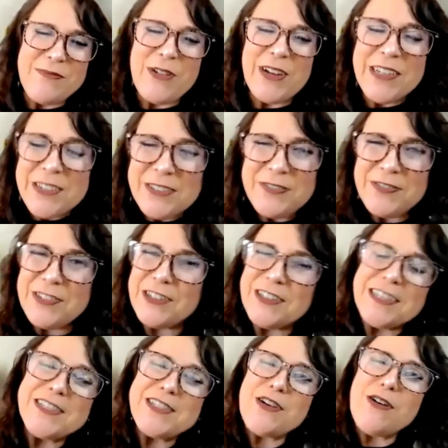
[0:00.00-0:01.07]

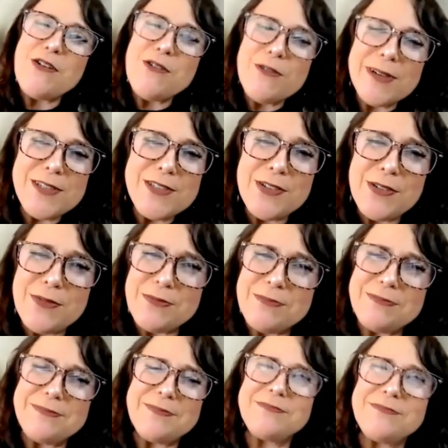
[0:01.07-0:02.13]
Wonderful. It's always
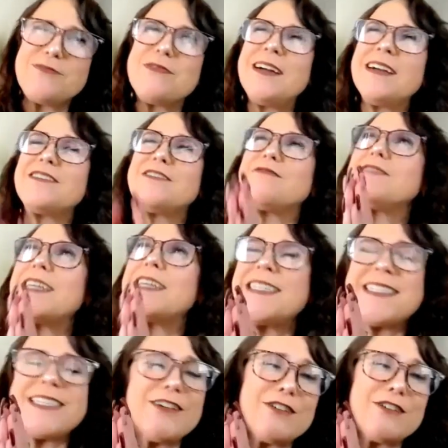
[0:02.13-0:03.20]
so
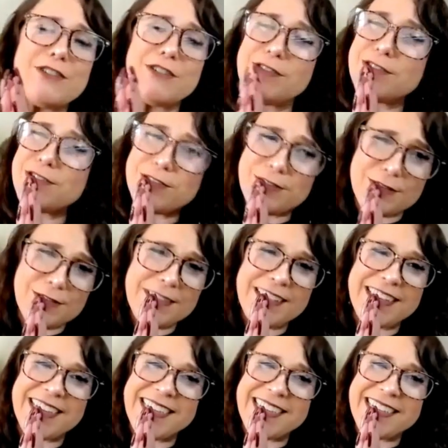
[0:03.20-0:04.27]
great to hear your
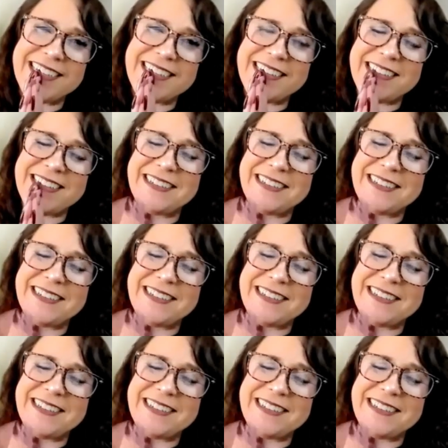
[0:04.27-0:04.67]
story,